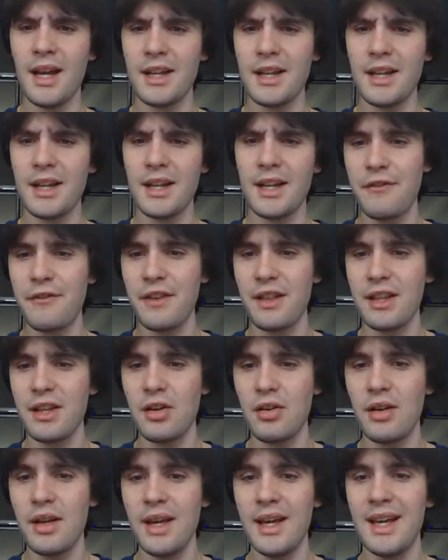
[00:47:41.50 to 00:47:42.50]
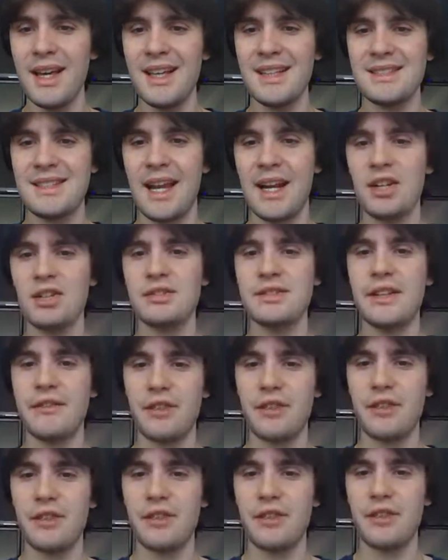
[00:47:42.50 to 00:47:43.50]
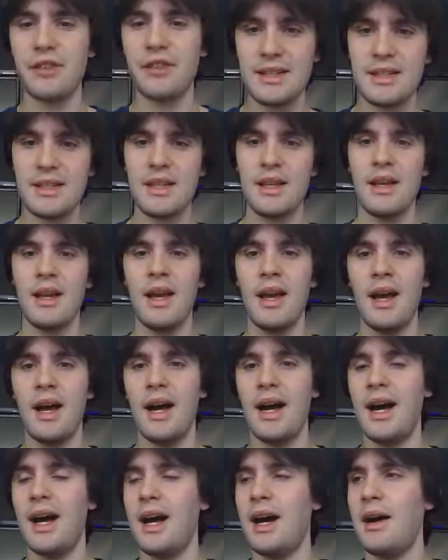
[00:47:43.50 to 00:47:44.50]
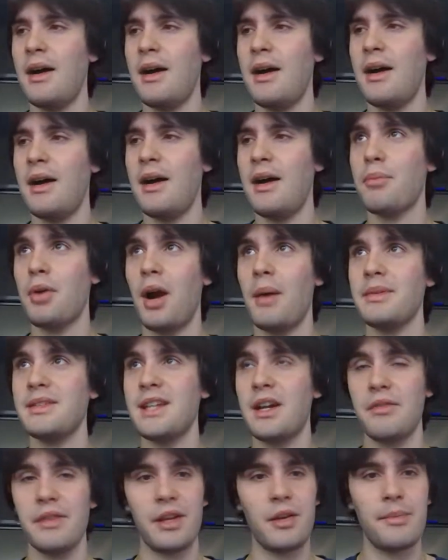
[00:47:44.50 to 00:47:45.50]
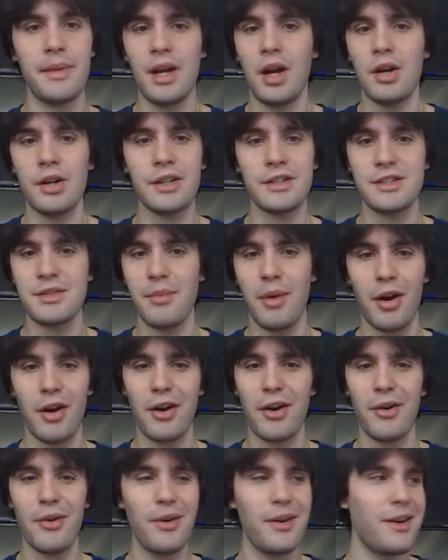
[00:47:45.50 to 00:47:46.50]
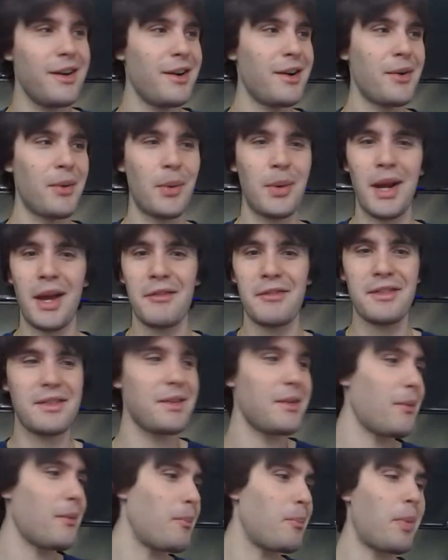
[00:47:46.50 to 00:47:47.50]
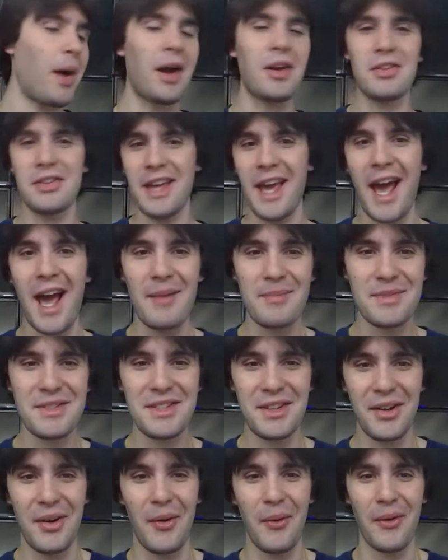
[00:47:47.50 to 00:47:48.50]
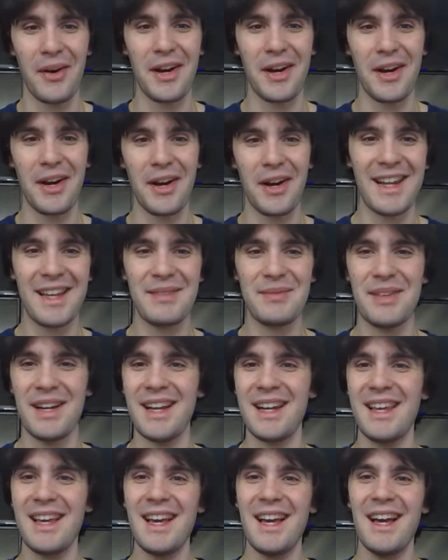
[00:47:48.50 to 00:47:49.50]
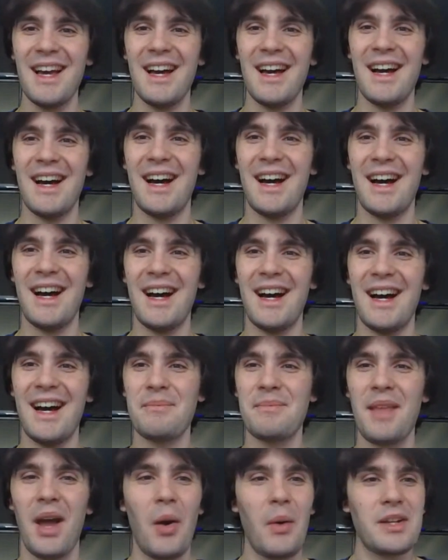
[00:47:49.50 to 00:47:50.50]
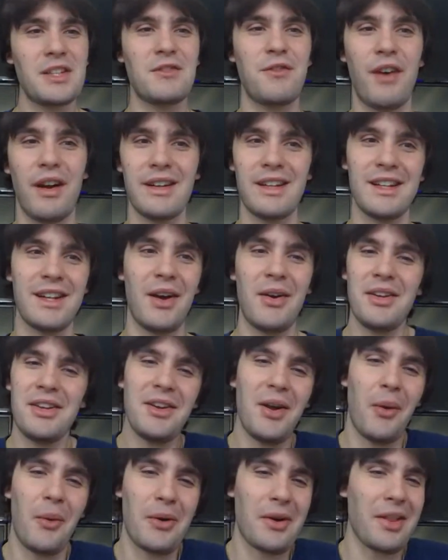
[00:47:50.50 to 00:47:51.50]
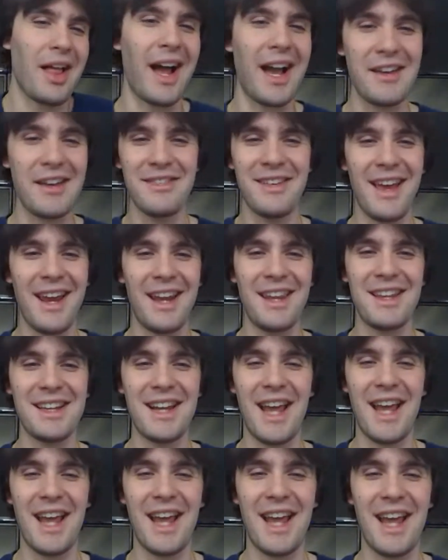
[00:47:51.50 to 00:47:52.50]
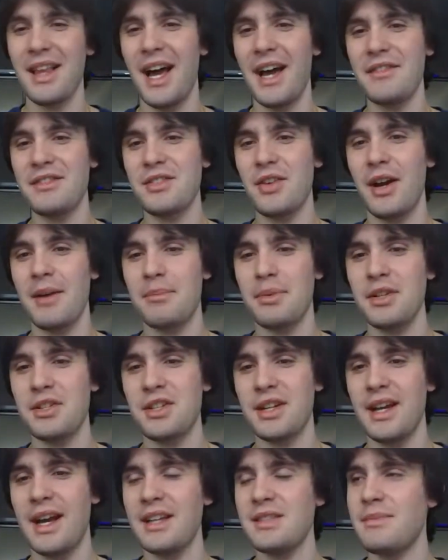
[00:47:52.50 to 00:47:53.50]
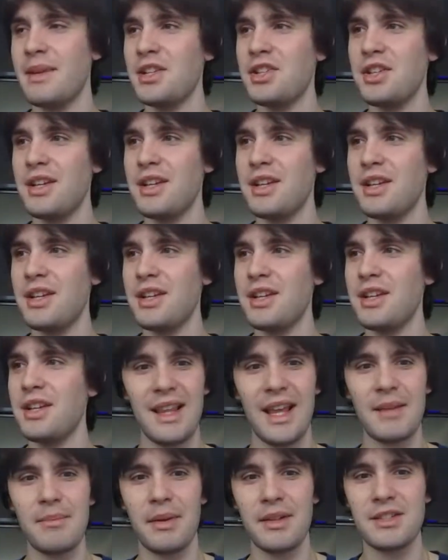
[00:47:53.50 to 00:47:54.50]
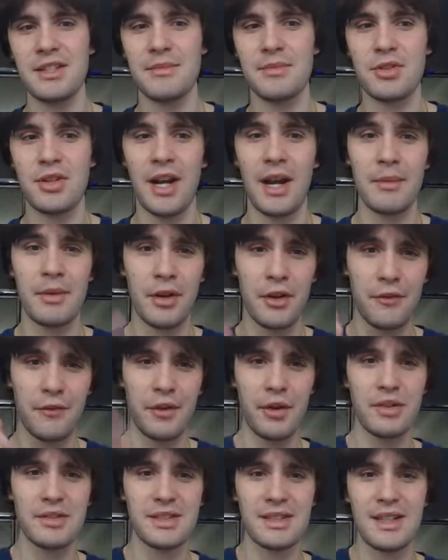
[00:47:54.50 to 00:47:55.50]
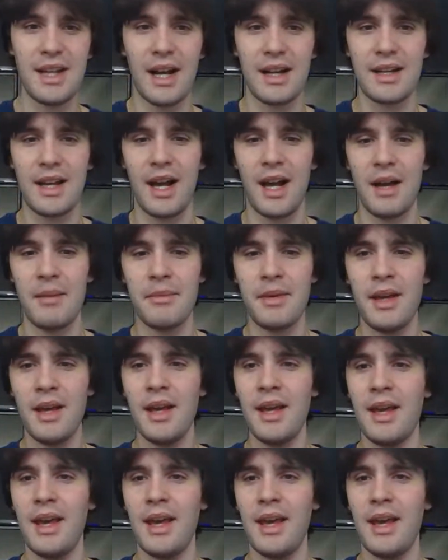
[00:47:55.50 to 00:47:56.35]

sorry for the little technical difficulties. Promise everything will be all good tomorrow. We're going to have bottle caps, so don't worry about it. But always funny, you know, we're live, anything can happen live. So I appreciate you guys. Make sure you guys hit that like button, subscribe, go to freewholesaling.com,